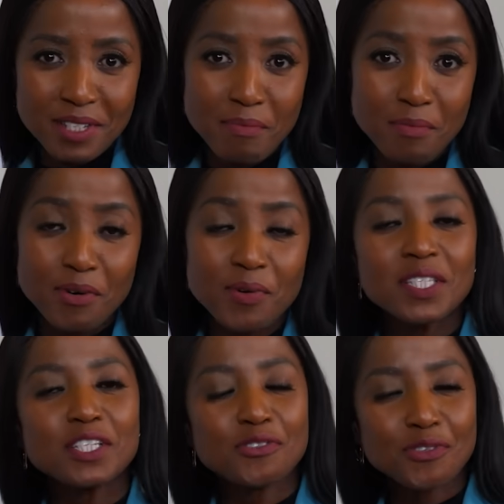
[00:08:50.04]
Mthembu, who
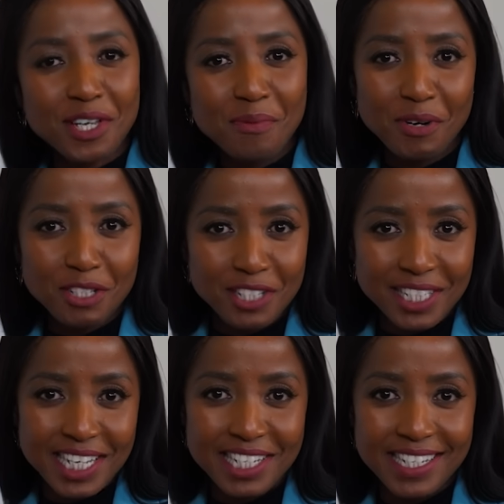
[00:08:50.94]
is a junior
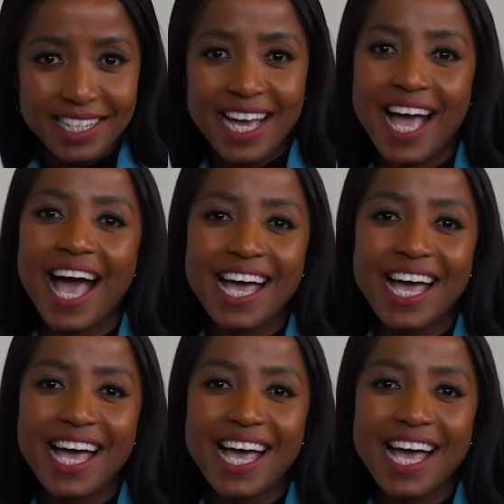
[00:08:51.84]
project engineer